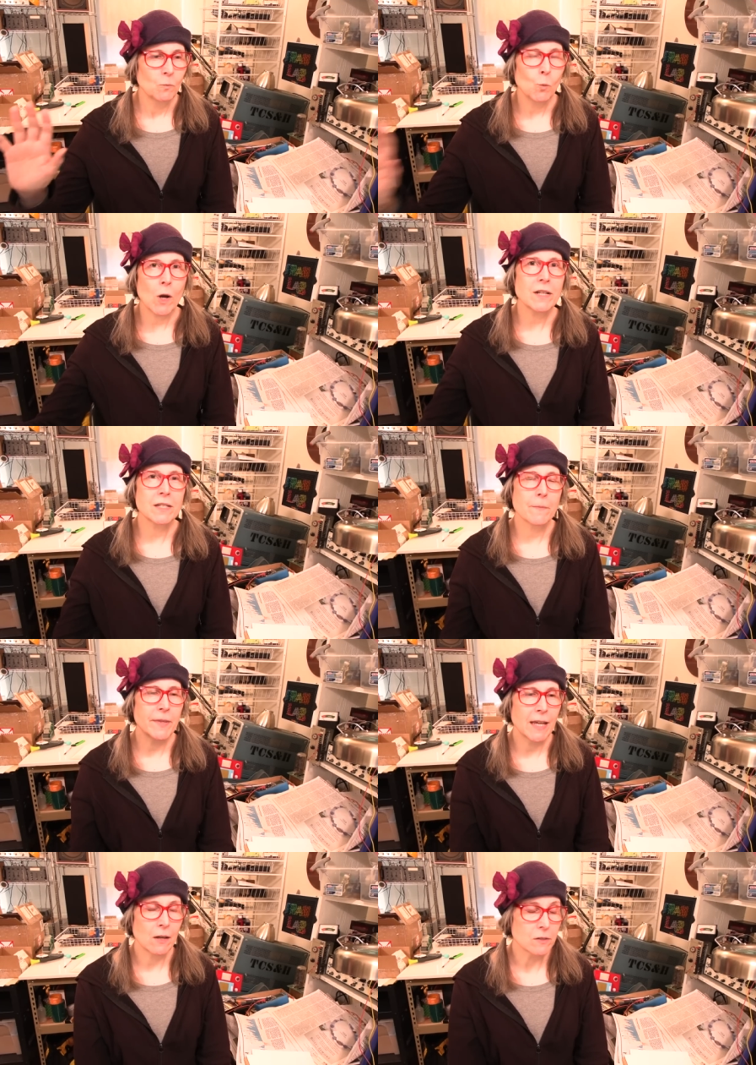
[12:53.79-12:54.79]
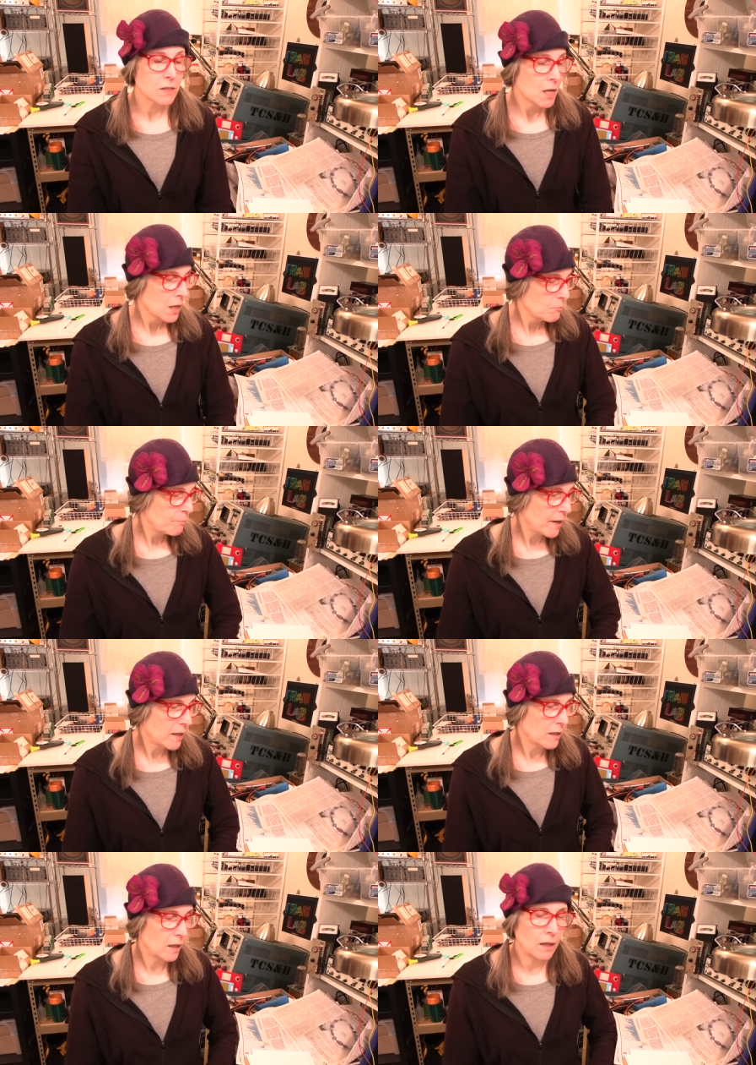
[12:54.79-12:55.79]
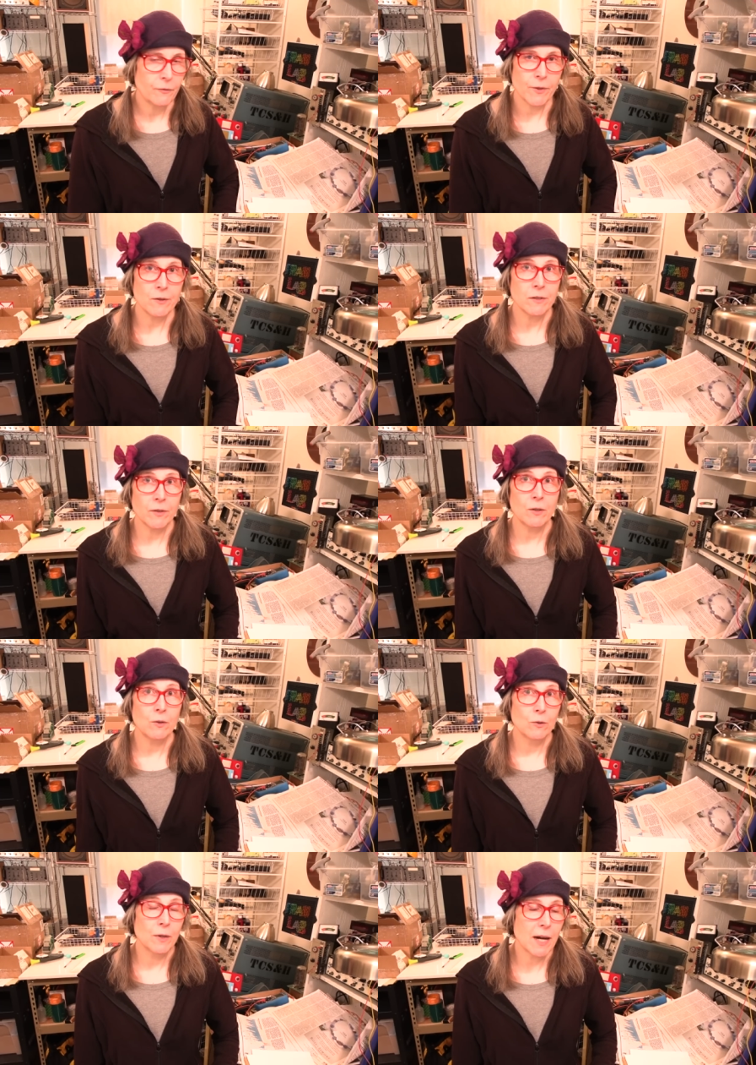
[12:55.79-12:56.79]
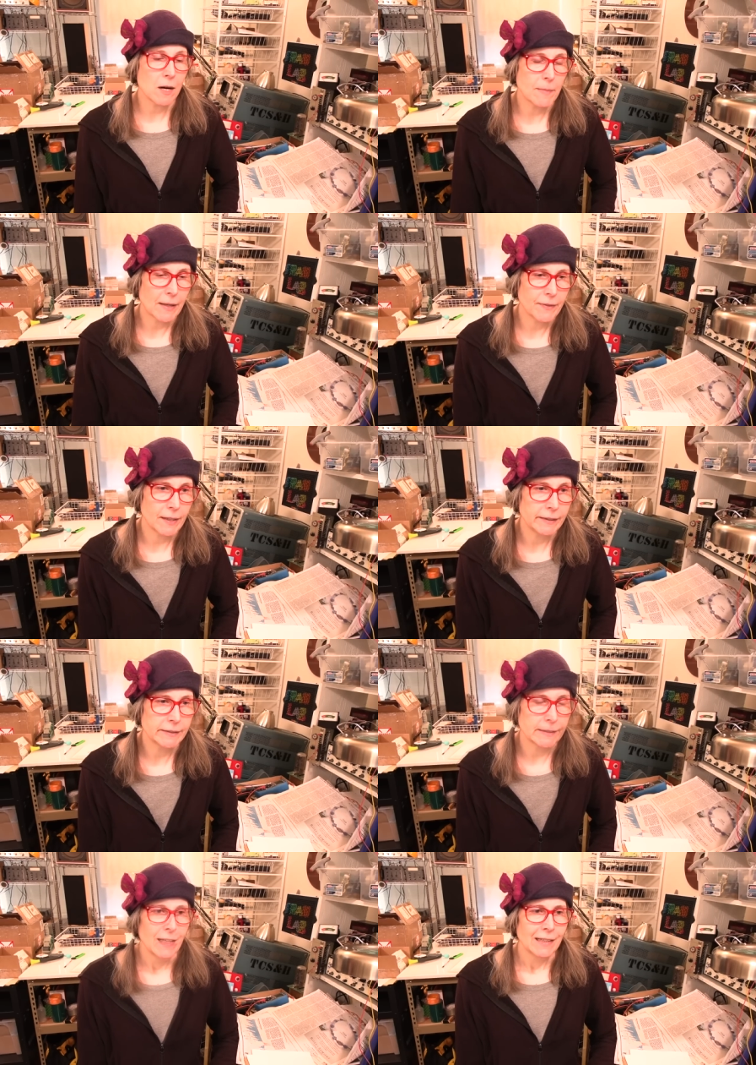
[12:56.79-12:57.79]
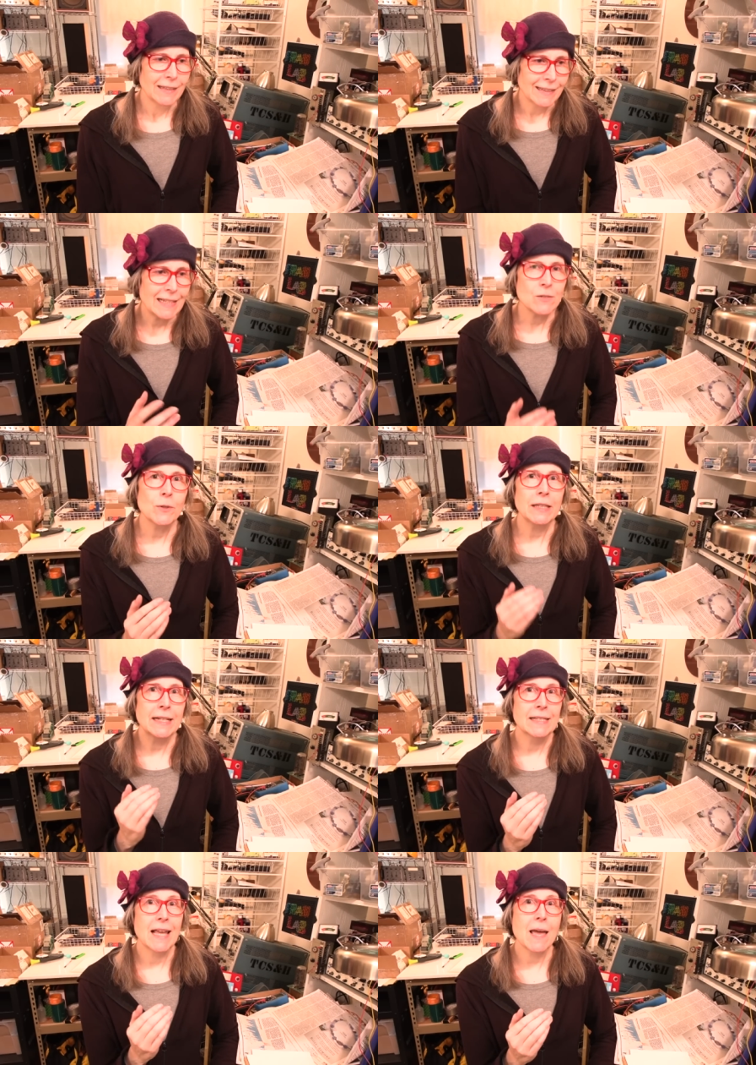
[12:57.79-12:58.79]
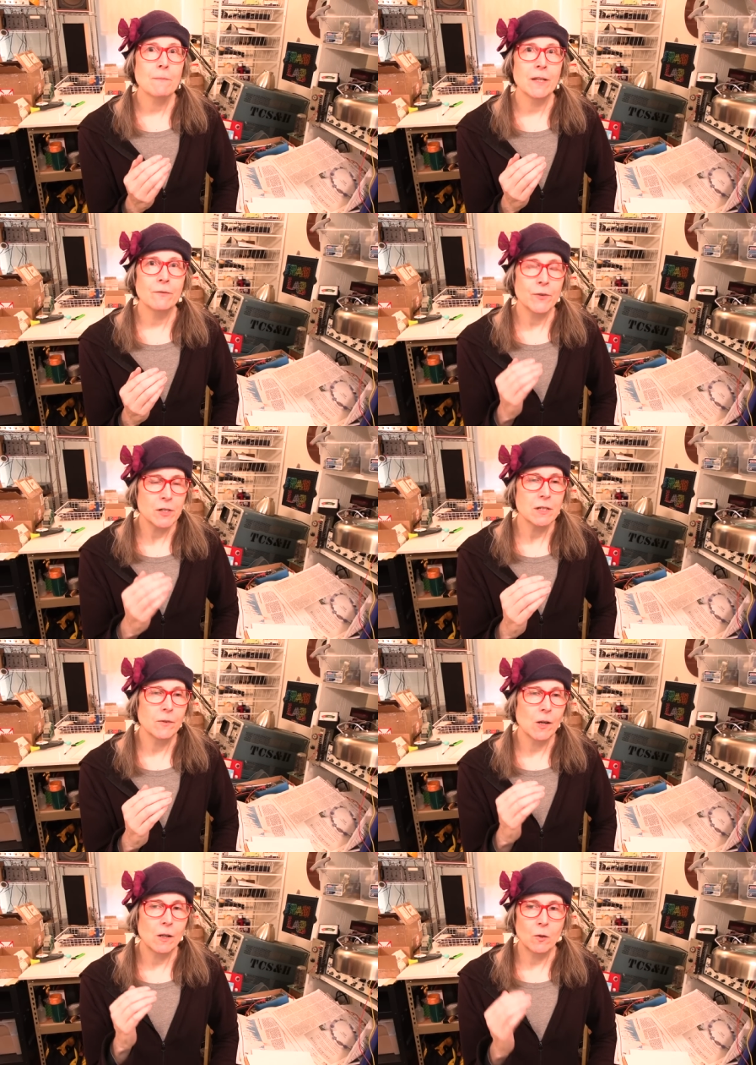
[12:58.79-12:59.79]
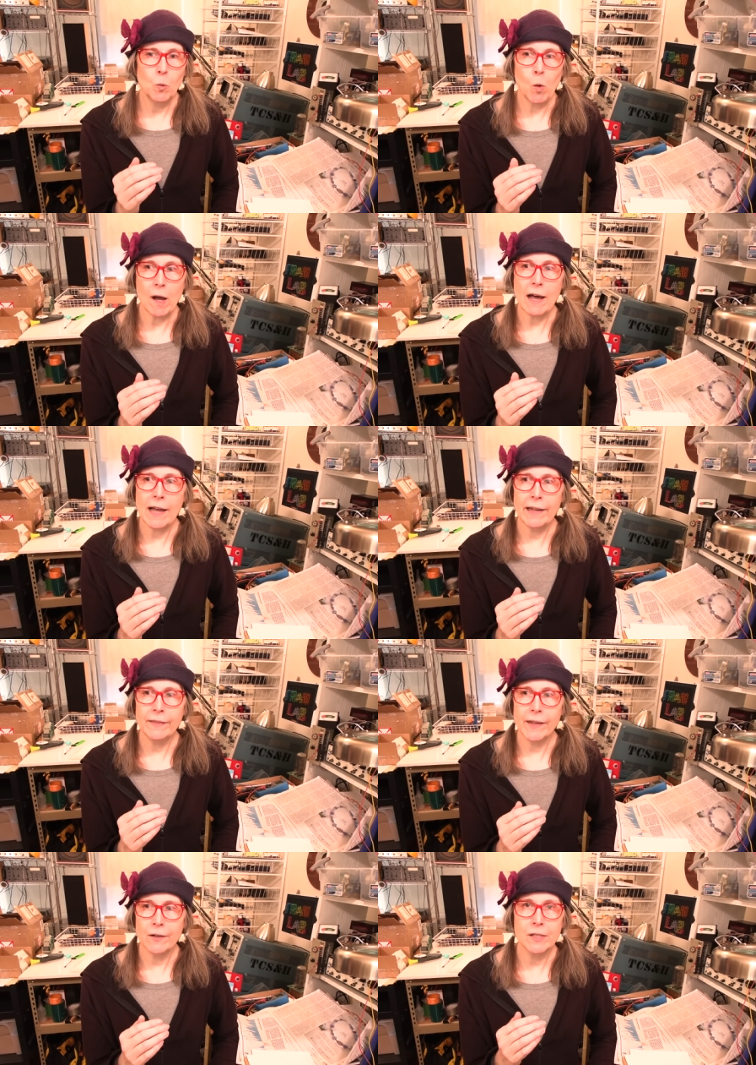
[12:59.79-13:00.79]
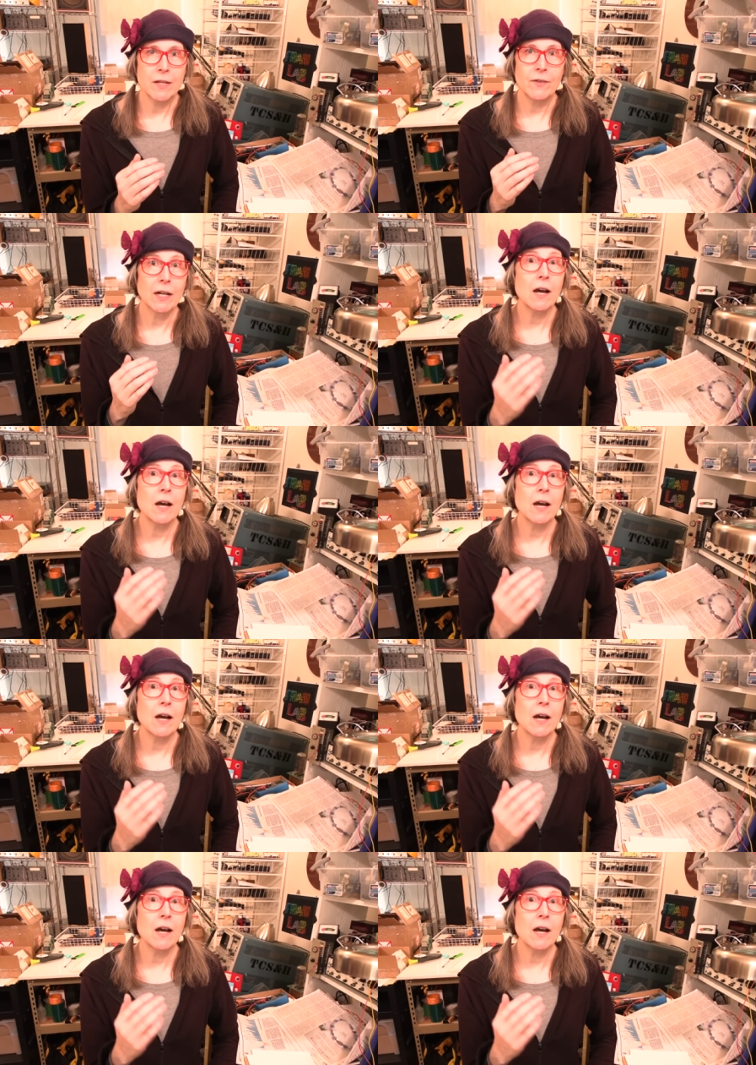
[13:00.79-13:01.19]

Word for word: watch something else. But for those of you who care about this, let's really examine, first of all, why there is even a